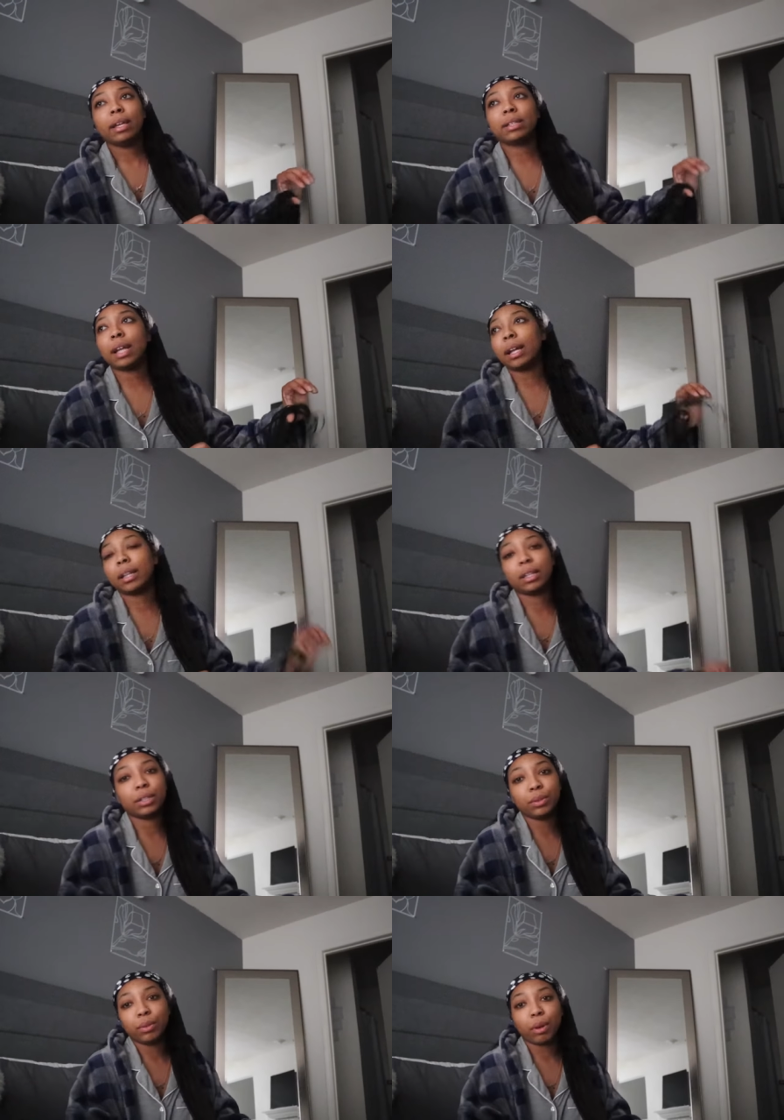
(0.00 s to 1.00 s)
It's not nothing
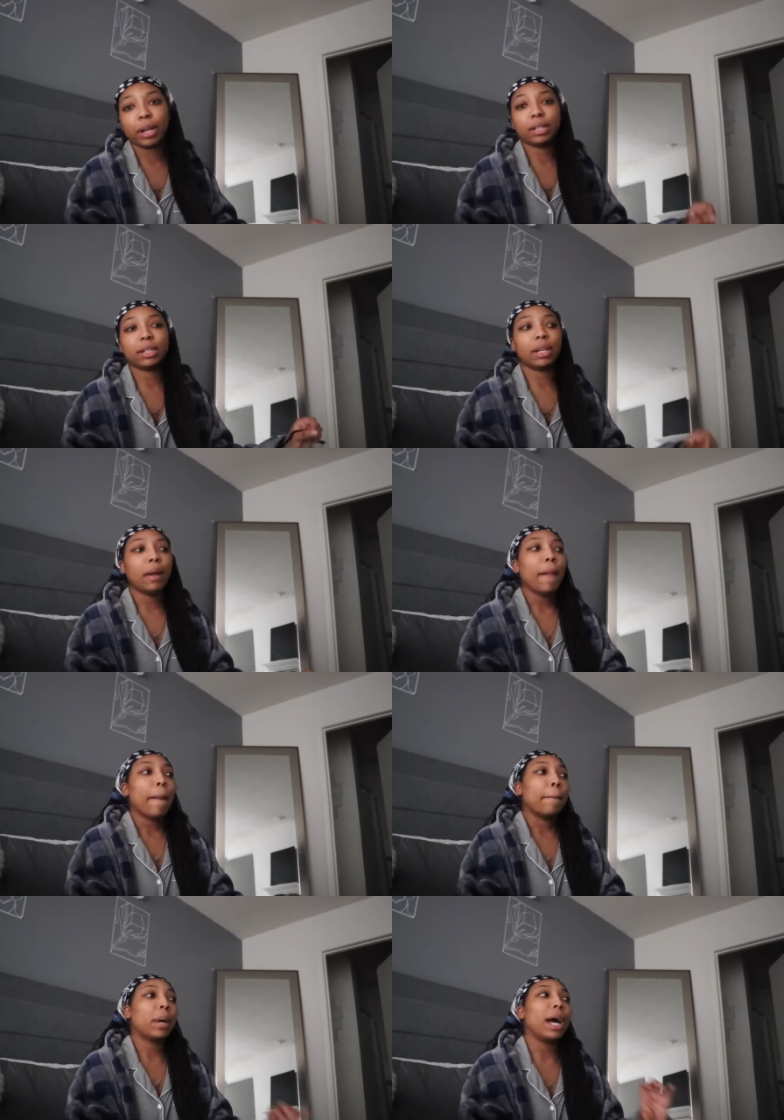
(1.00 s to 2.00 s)
too crazy.
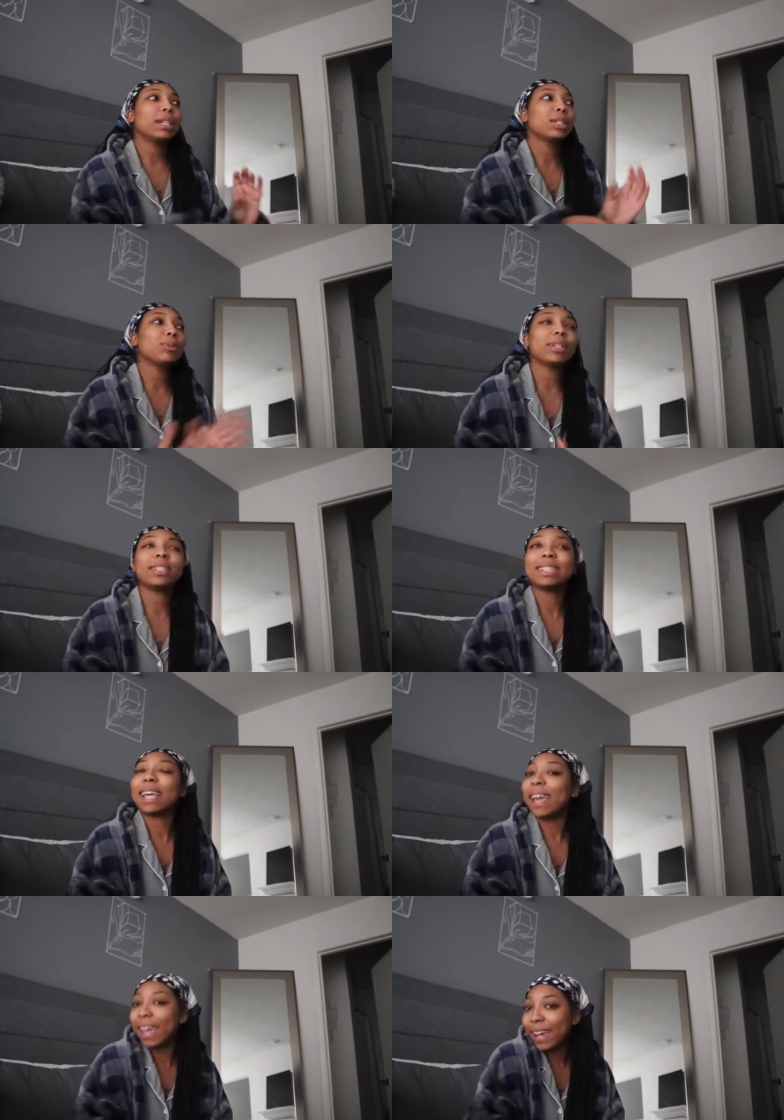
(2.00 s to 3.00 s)
But I just wanted to
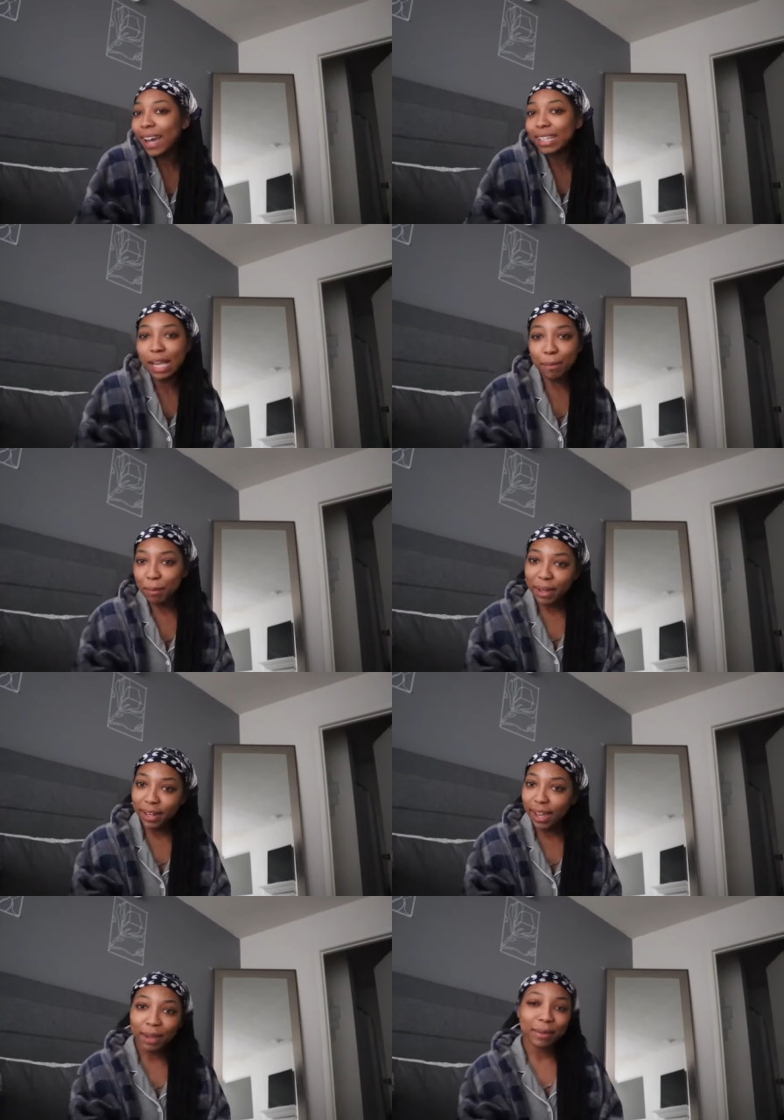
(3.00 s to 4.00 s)
say, hey guys, happy
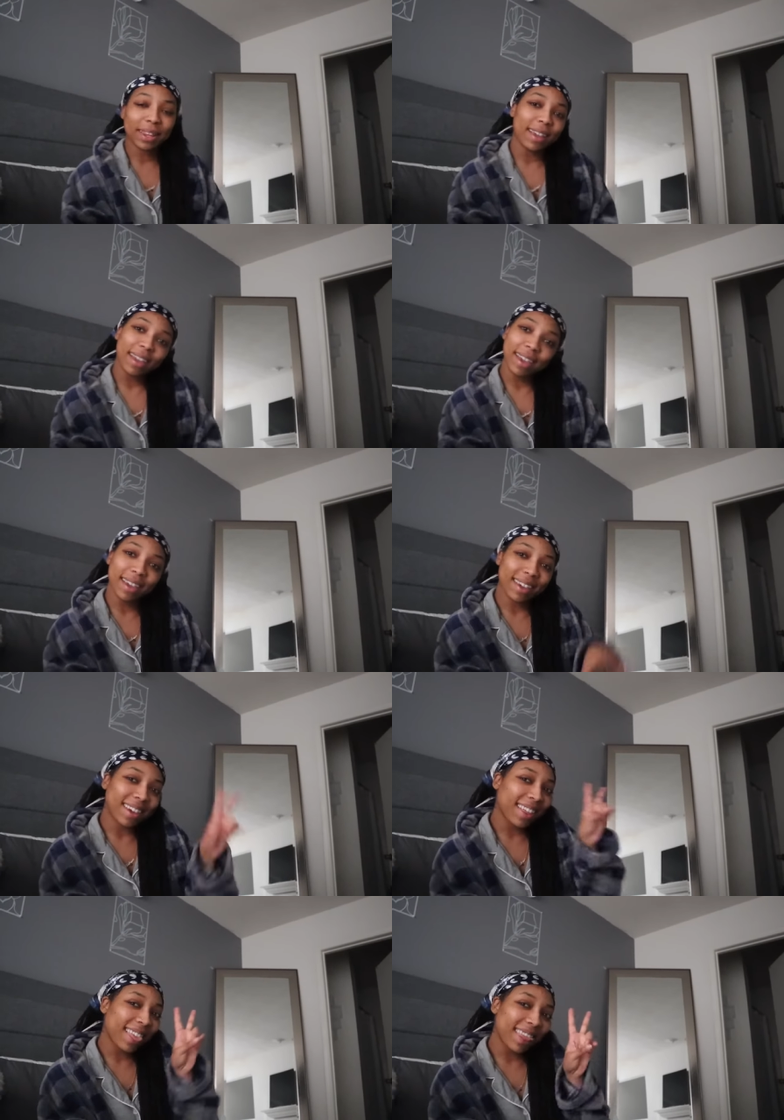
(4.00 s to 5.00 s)
Monday. What the heck?